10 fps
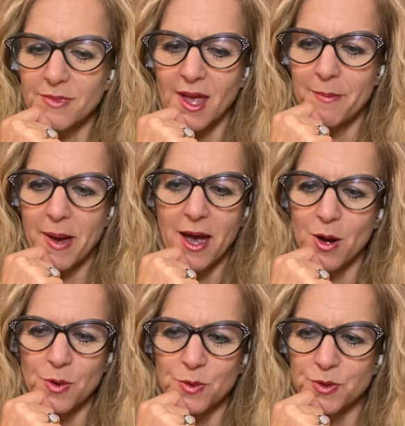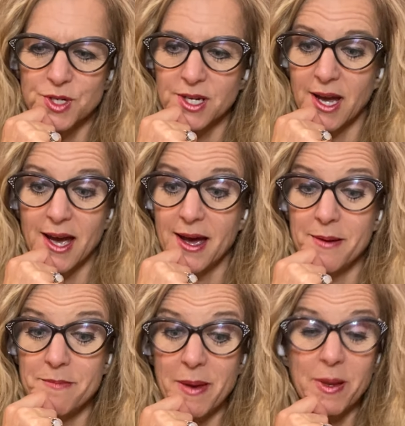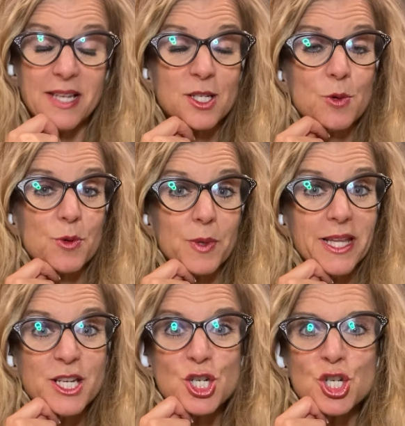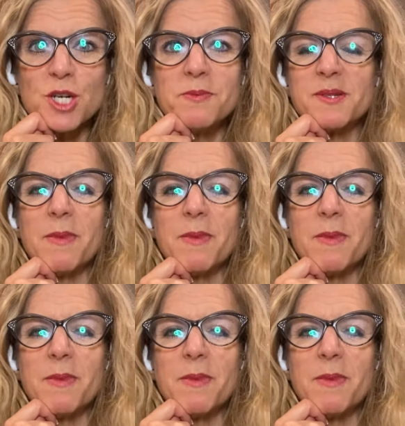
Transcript: about, maybe it has to do with relationships,